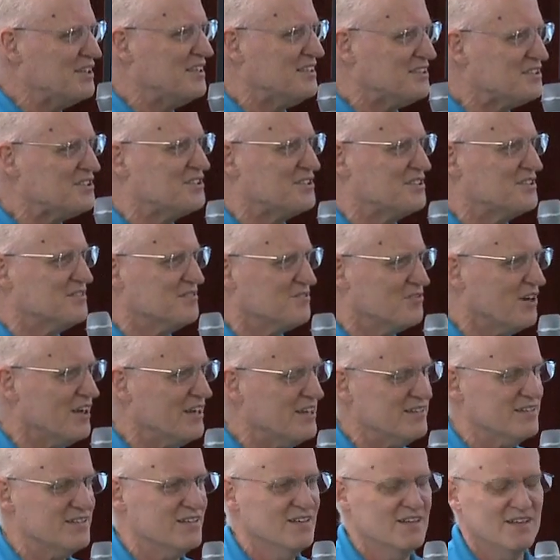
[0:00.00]
this,
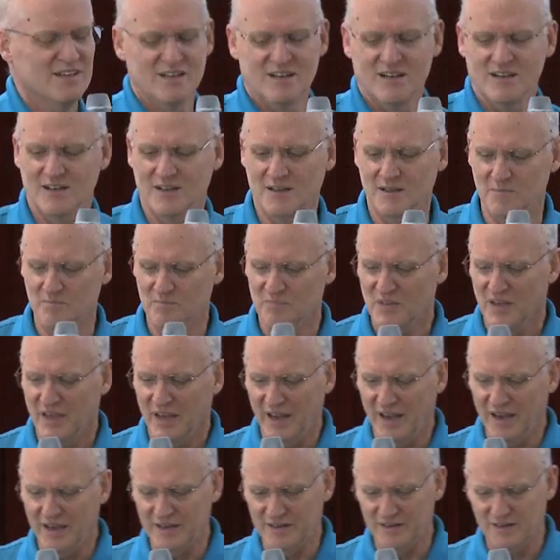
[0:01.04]
right?
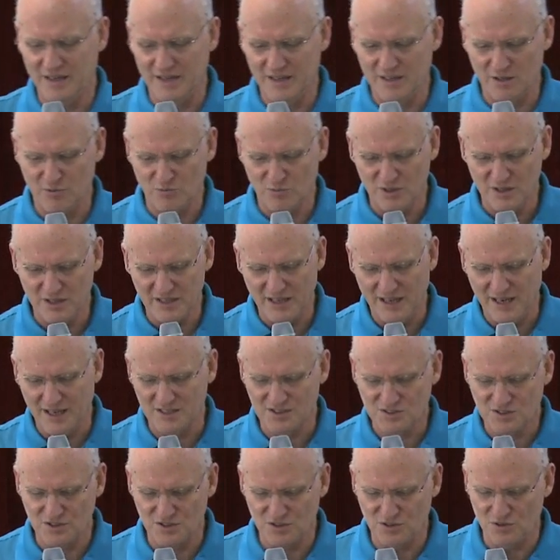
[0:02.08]
And it really
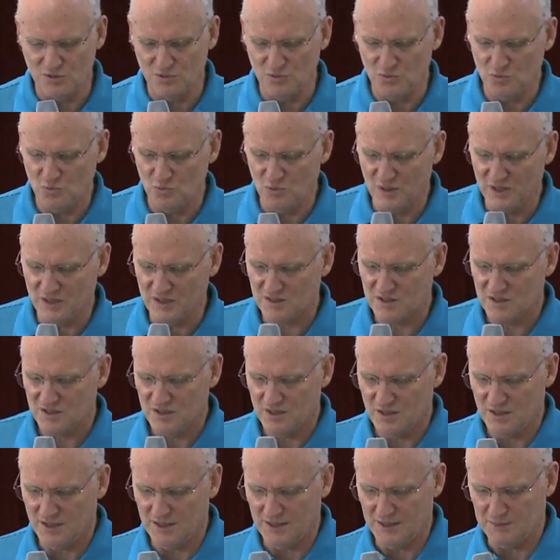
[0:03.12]
has to do with
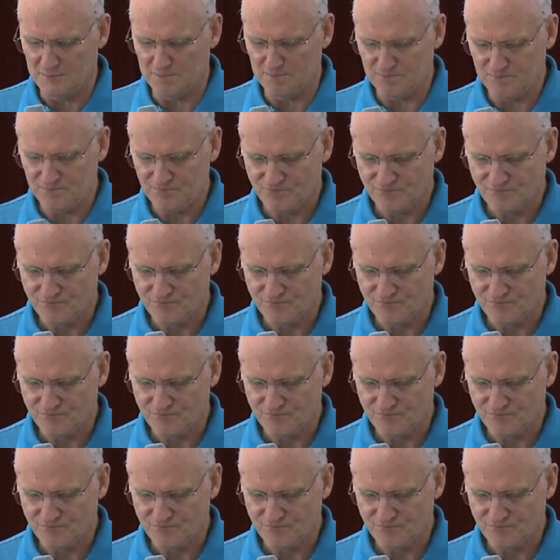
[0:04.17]
how